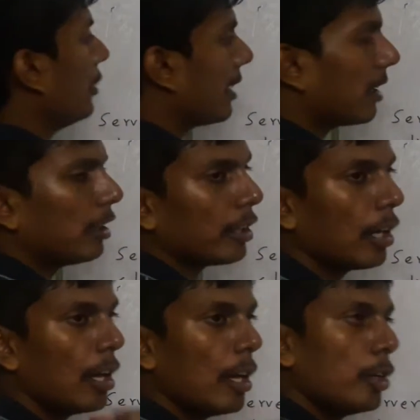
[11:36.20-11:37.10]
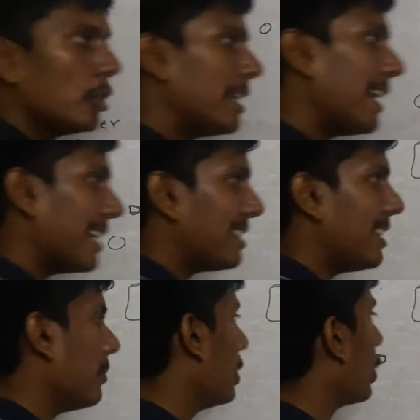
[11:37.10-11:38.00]
we are not using
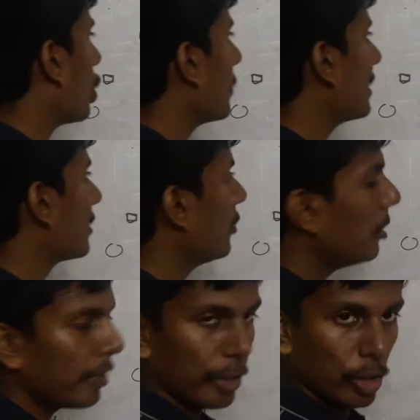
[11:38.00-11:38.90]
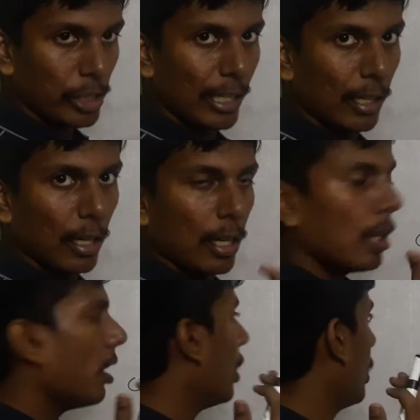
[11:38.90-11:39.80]
HTML documents, we will be using
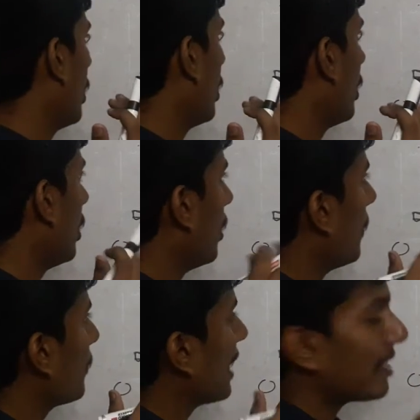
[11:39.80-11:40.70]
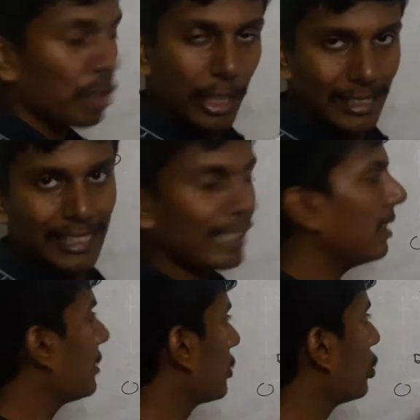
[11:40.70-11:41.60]
SOS
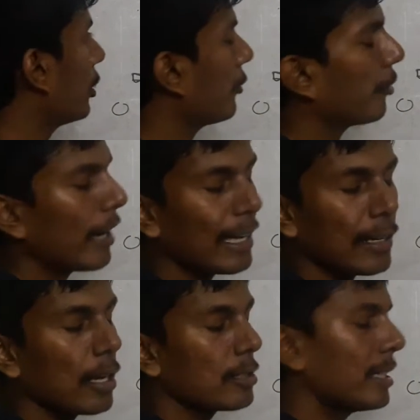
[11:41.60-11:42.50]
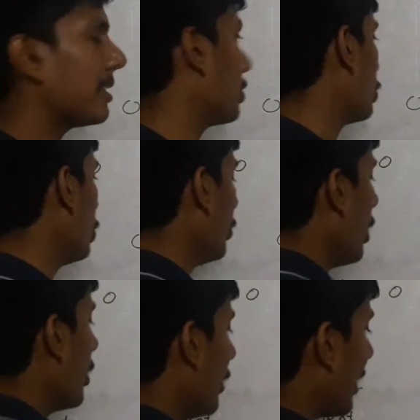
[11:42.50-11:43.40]
signals to the fire station. So
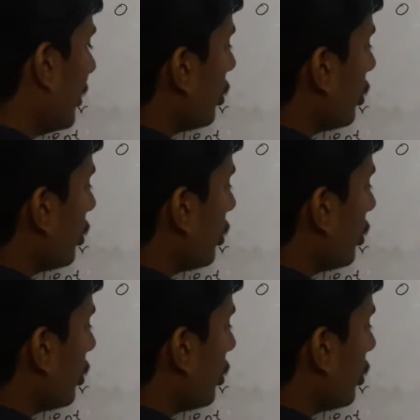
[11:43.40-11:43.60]
we can